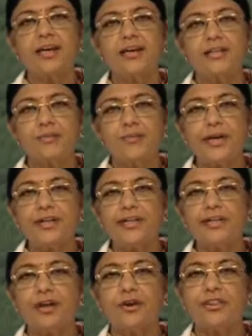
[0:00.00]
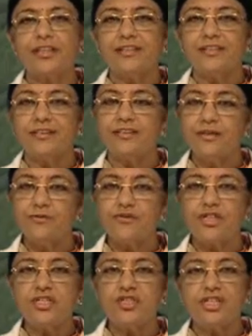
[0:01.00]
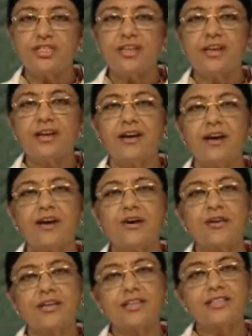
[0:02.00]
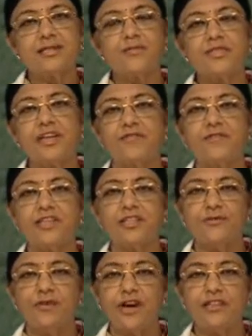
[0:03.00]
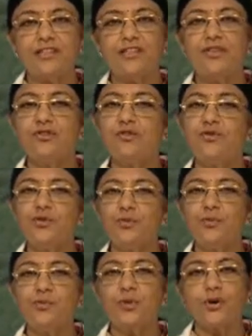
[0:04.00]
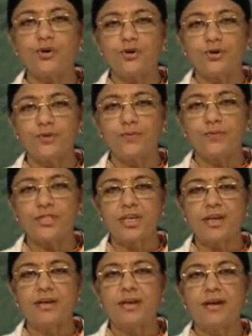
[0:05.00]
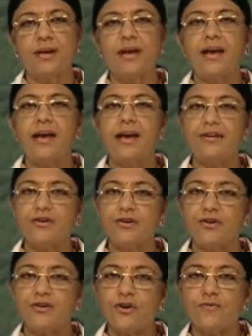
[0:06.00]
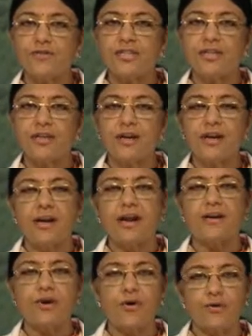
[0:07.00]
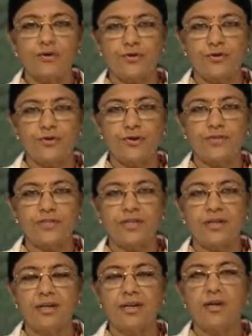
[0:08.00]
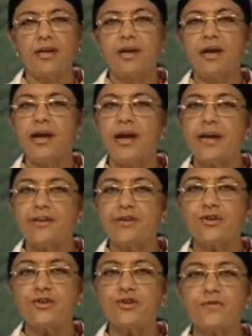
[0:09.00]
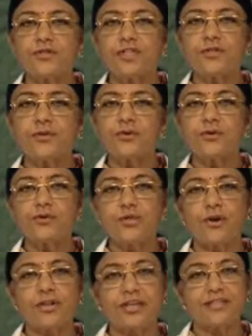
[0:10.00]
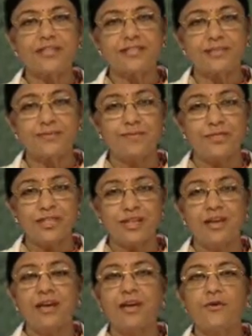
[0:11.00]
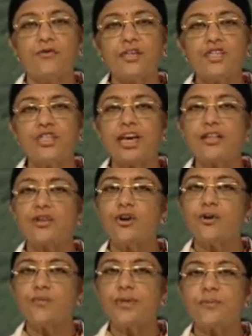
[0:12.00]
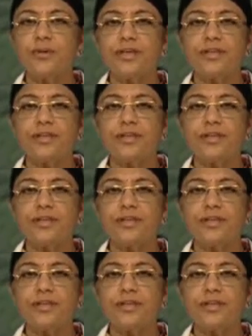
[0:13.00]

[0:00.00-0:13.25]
depending on their nutrition, organisms have been divided into two broad groups, heterotrophs and autotrophs. Heterotrophs are those organisms which cannot prepare